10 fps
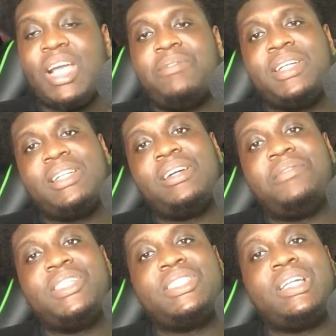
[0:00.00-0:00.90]
I think
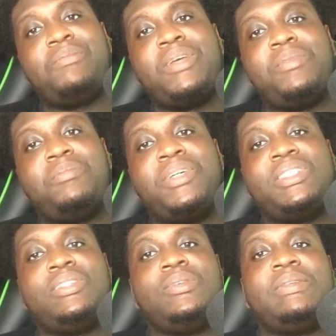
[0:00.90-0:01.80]
another issue that people are
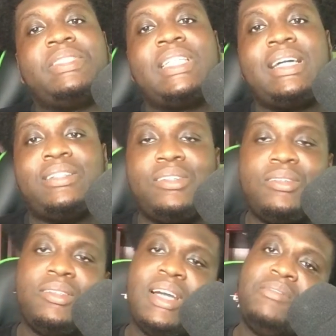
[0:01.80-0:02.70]
pushing with is that
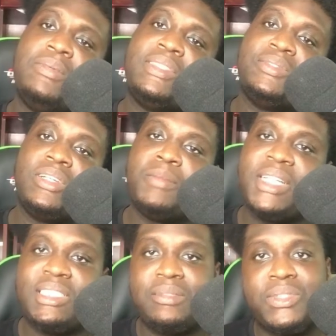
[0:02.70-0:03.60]
everyone's talking
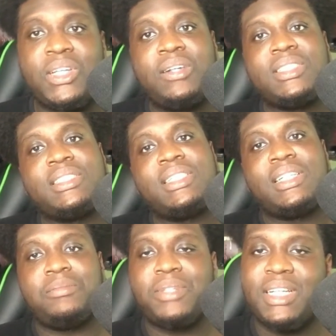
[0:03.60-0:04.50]
about James Charles'
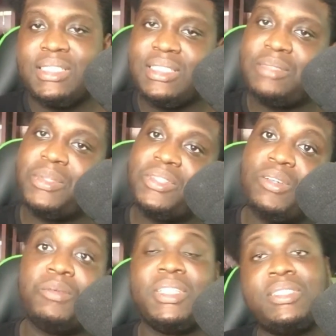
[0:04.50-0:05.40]
ticket prices, but
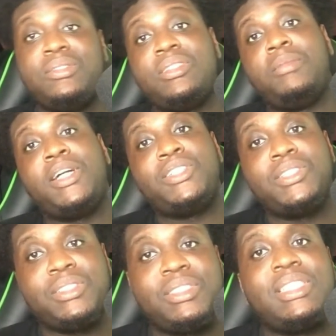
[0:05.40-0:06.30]
nobody's talking about
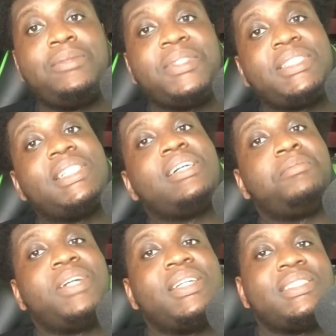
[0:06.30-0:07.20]
JoJo Siwa's
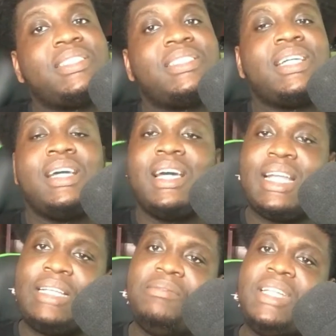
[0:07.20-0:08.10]
ticket prices.
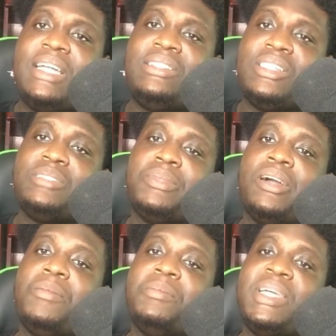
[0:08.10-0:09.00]
And if that does
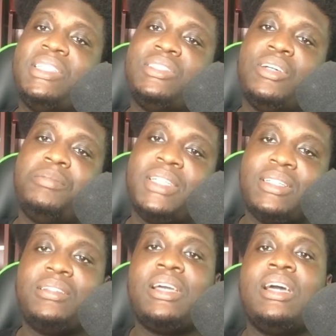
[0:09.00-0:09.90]
become a major
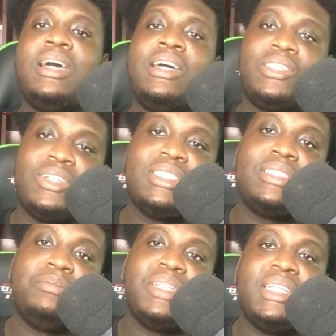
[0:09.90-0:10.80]
topic,
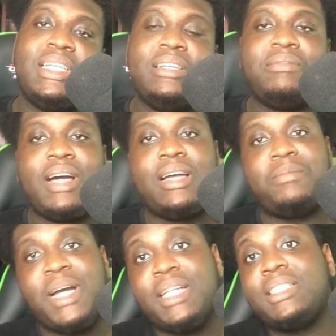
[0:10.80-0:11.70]
trust and believe, I
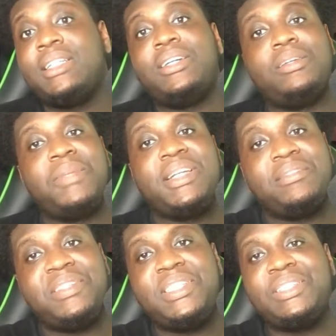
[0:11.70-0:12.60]
am actually going to make
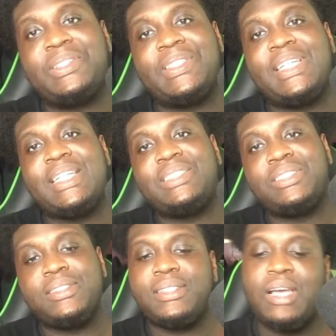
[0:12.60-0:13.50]
a video on that
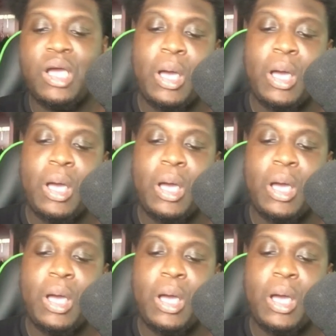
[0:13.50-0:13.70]
too.